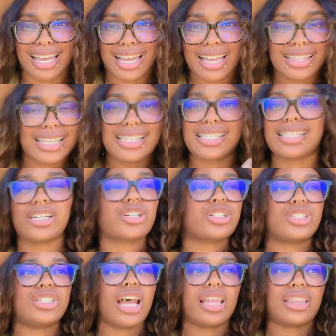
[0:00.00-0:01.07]
There's
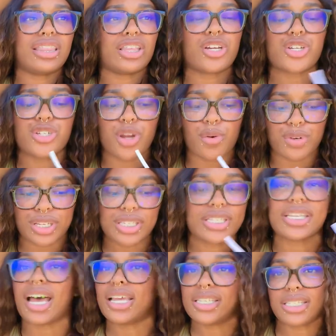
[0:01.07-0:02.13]
no
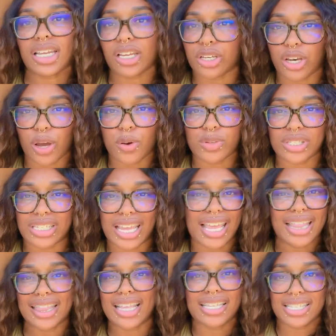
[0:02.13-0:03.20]
disgusting notes in
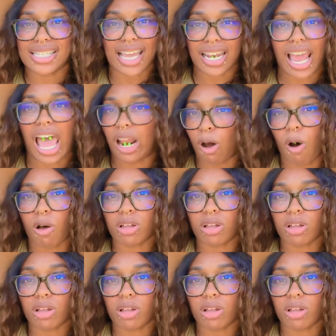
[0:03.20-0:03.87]
this scent at all.